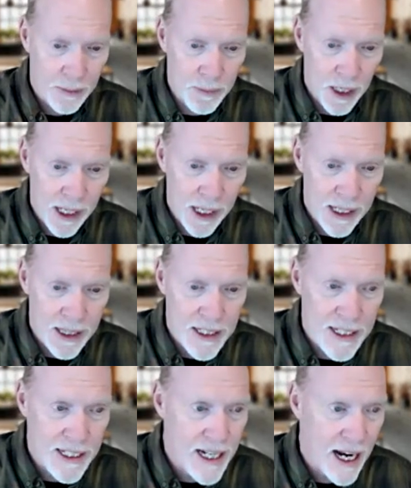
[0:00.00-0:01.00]
I'm going to get
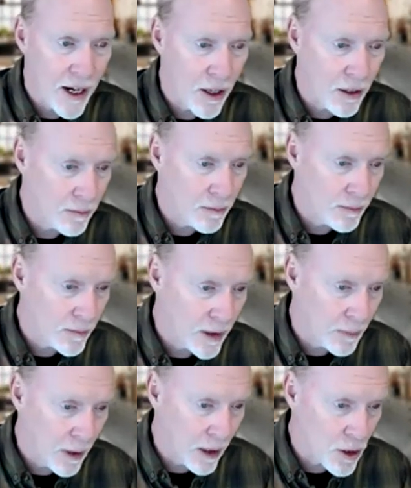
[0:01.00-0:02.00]
this stair
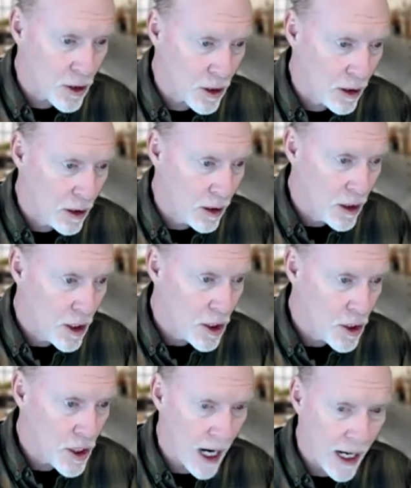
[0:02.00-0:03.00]
here. I'm going to just
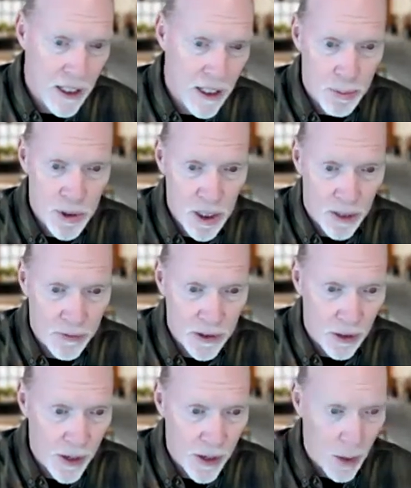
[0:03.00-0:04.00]
tighten up stuff a
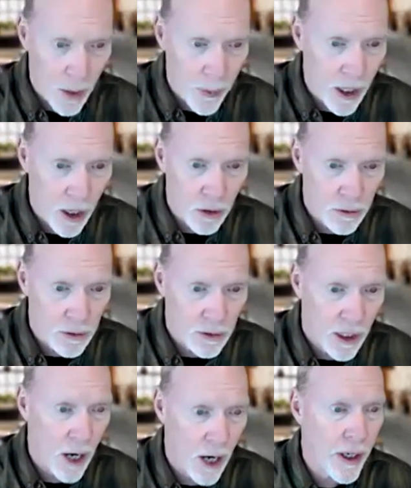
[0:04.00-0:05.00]
little. There we go.
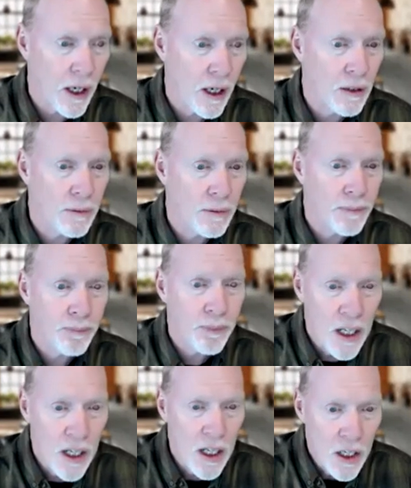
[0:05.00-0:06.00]
There we go.
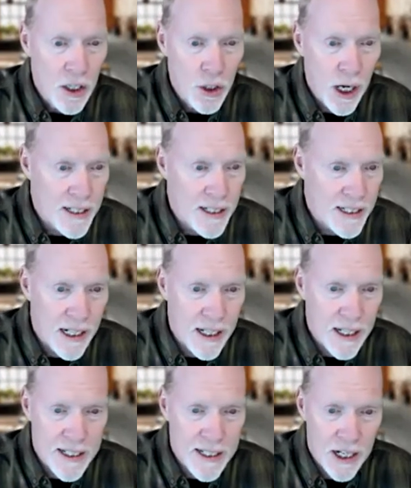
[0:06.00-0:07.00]
You guys see the
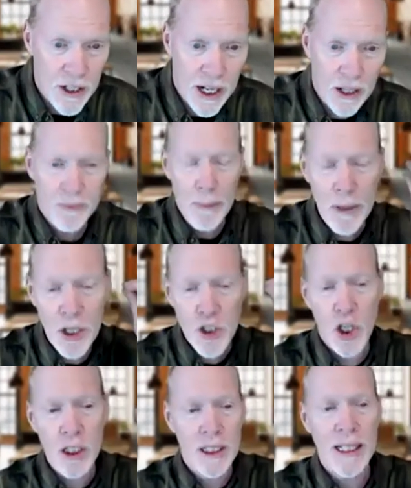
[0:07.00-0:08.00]
stair now. I'm going to
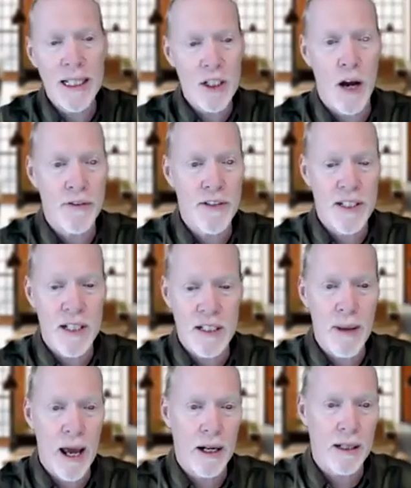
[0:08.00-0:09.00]
turn things off
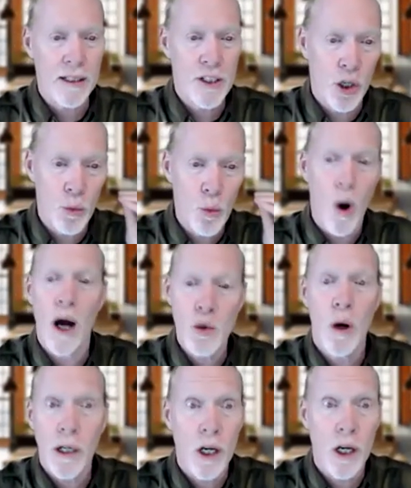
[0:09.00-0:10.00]
systematically so you can watch
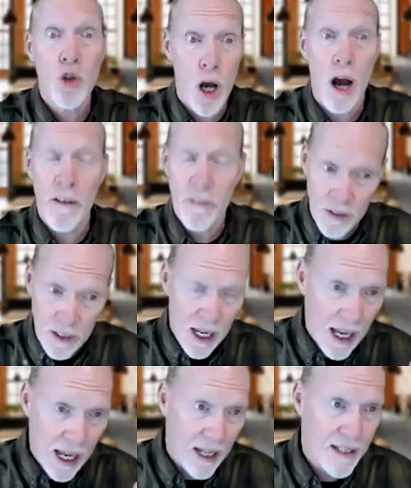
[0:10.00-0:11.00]
what goes off
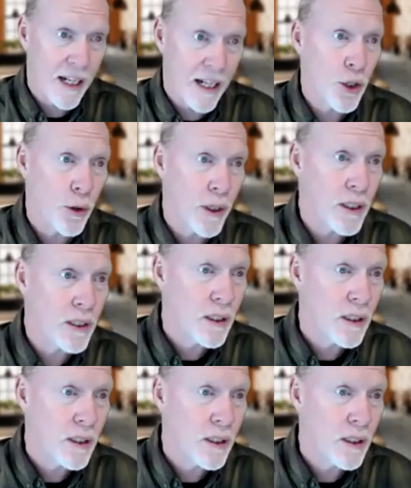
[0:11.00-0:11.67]
as I do it.